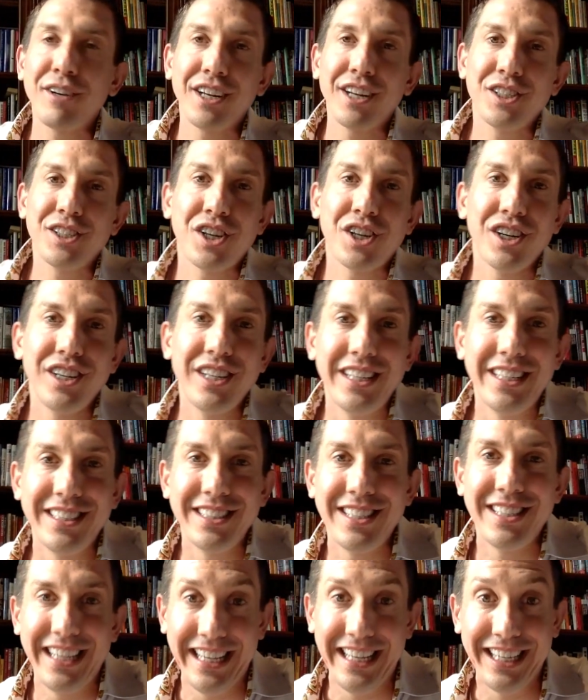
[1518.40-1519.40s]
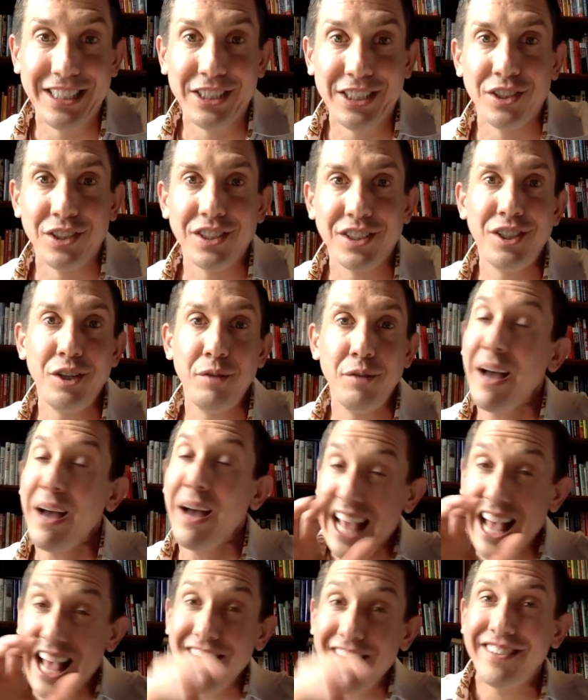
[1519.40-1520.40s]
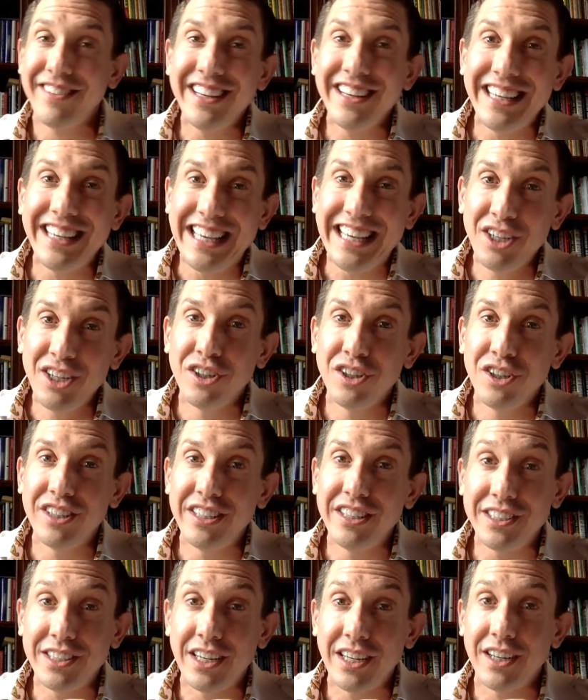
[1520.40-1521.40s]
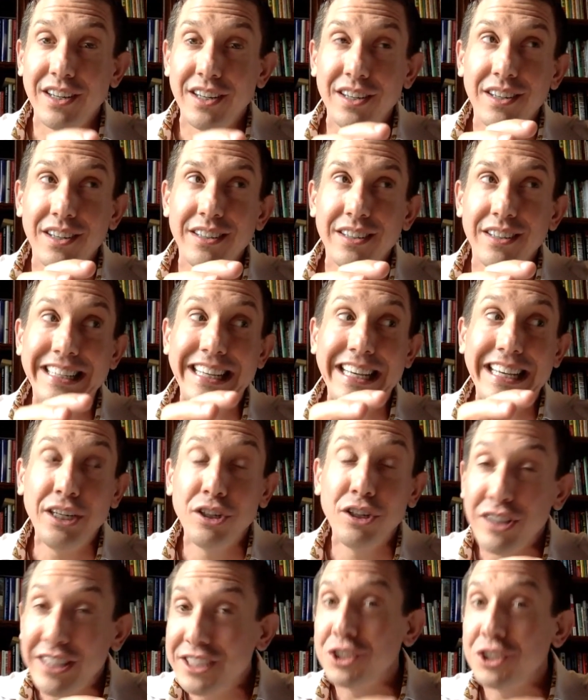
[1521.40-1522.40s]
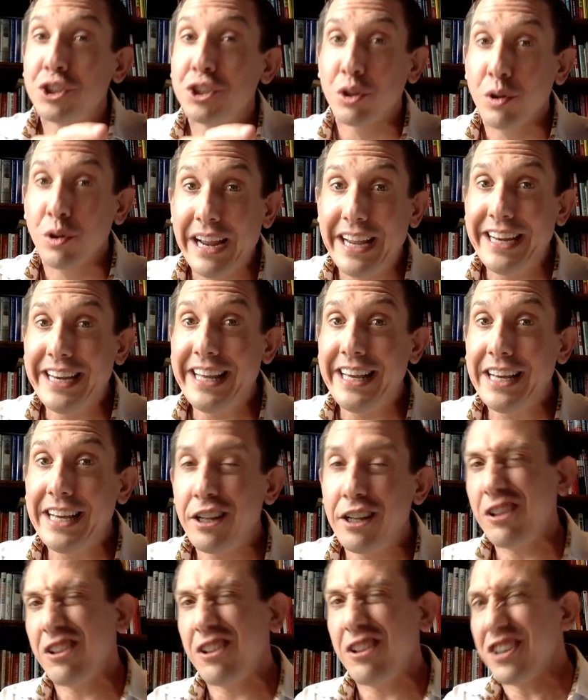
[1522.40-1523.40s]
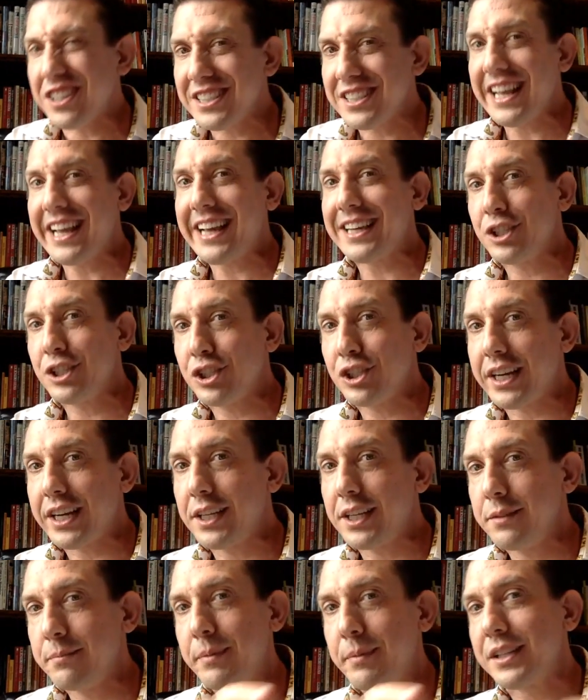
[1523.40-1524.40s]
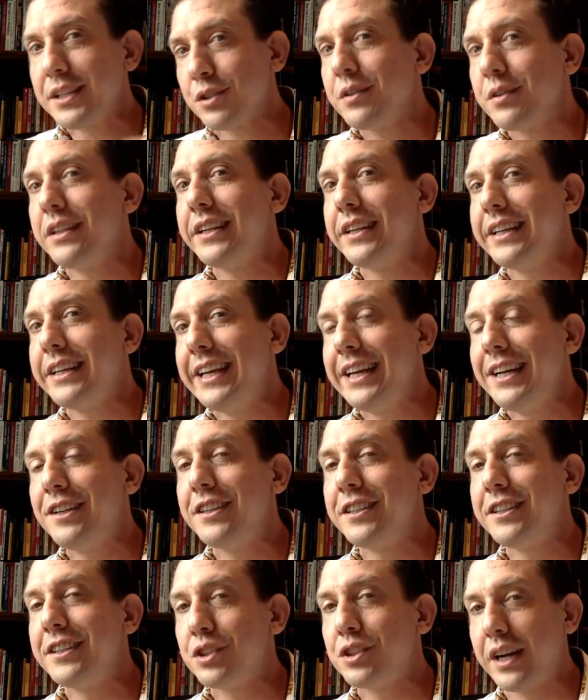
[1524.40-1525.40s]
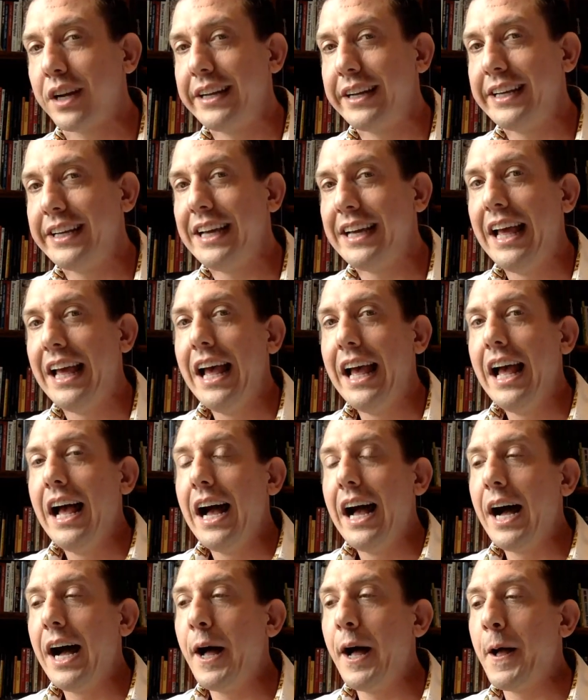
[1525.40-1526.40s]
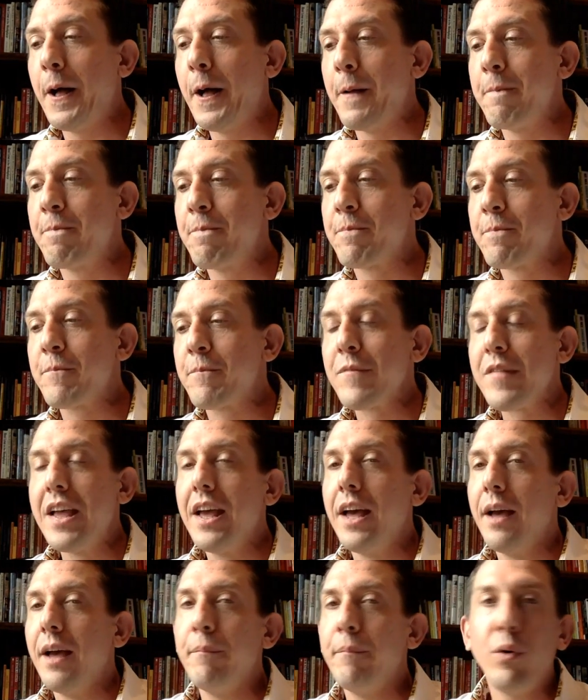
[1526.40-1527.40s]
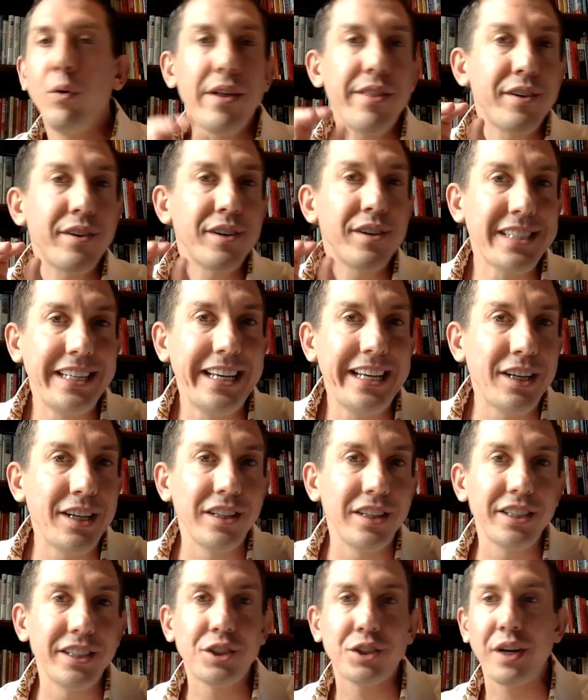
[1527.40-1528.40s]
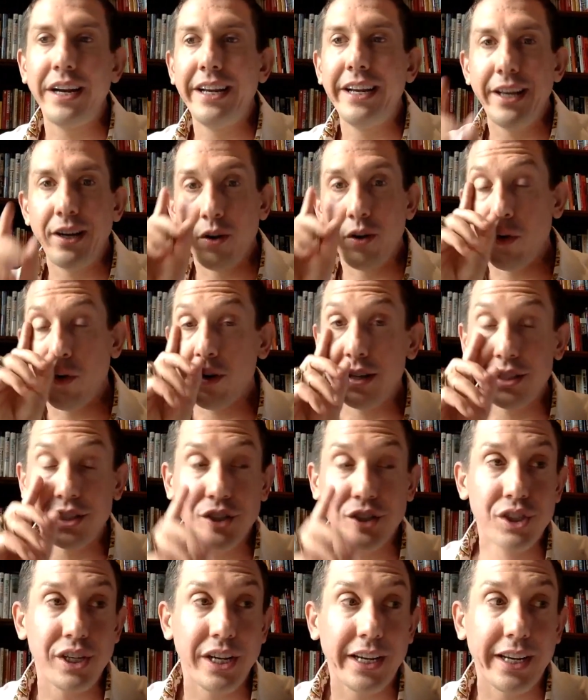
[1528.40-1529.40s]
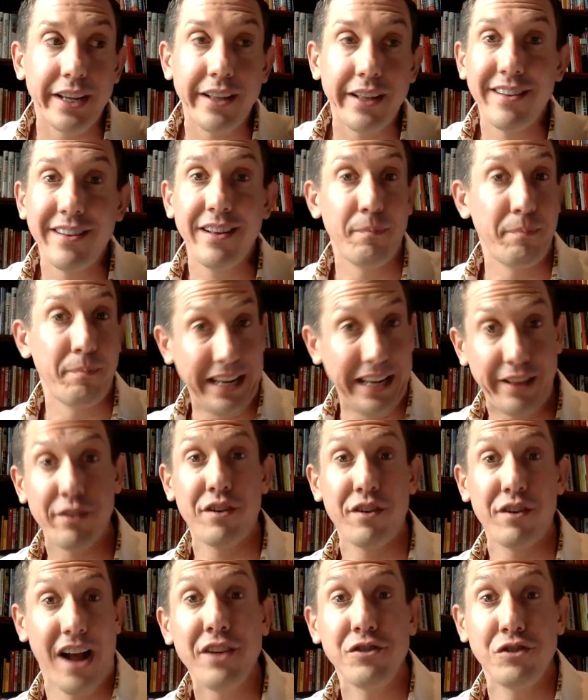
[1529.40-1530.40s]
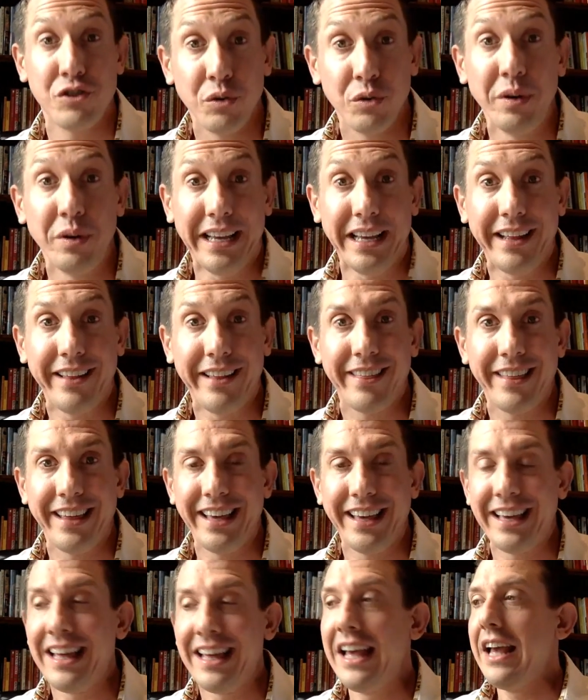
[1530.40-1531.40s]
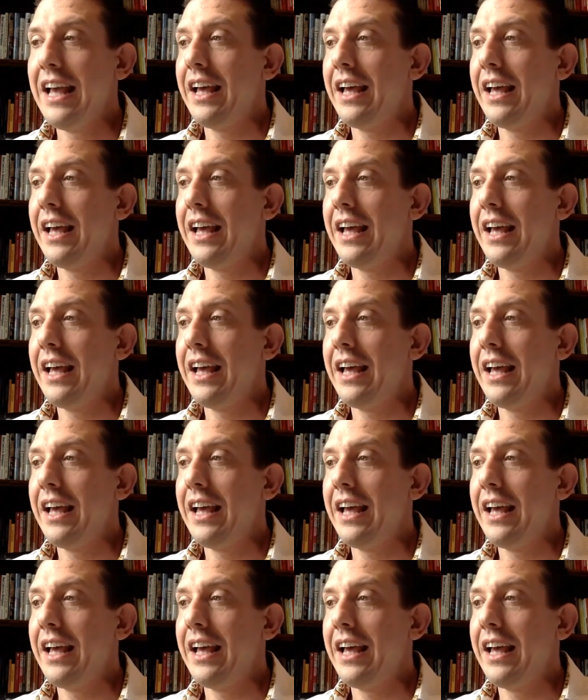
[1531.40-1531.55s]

going to turn into eagles. You might have an eagle, uh, an eagle in training. It looks like a chicken, but it's really an eagle in training. Um, but whether it's an eagle in training or it's a chicken, meaning they're not doing anything,